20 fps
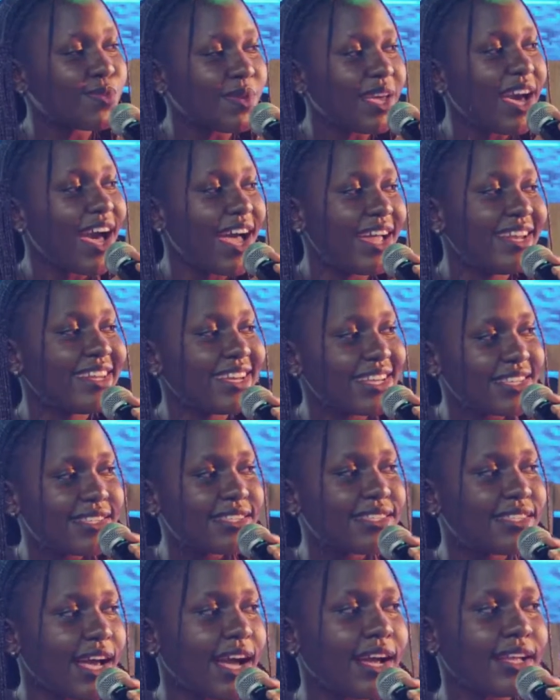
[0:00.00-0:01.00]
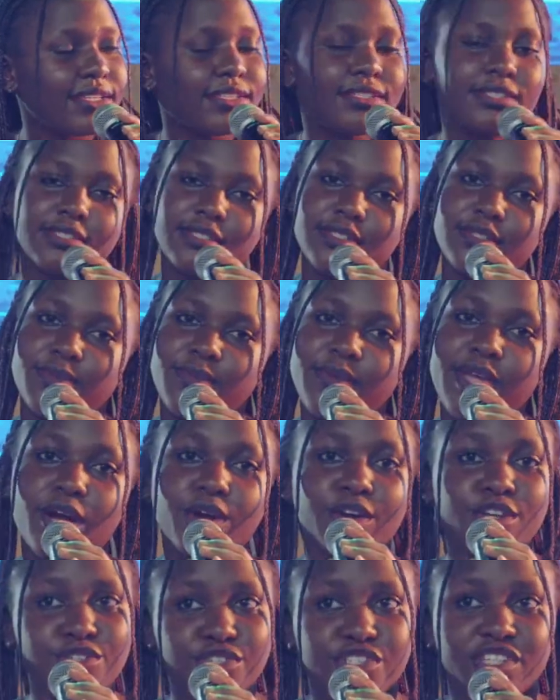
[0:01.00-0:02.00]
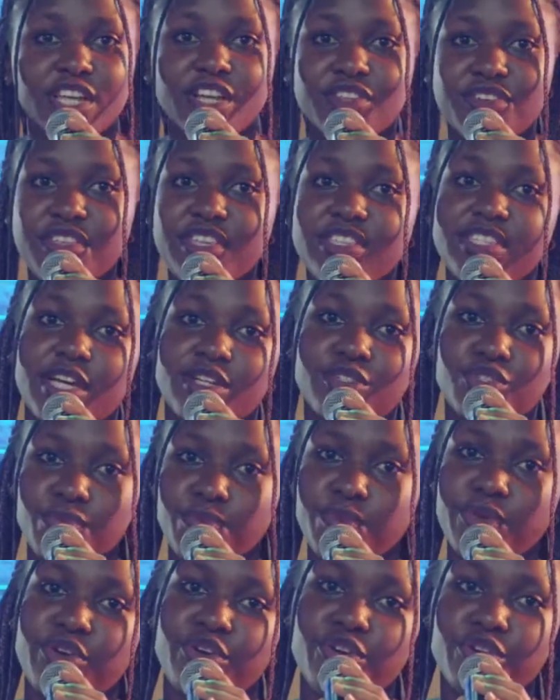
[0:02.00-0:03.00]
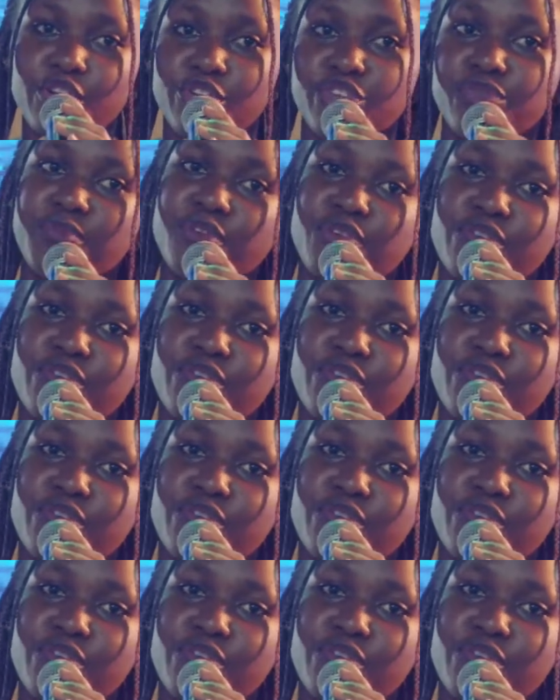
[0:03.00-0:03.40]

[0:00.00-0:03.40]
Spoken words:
we understand, we are going to tell you this and tomorrow you're going to be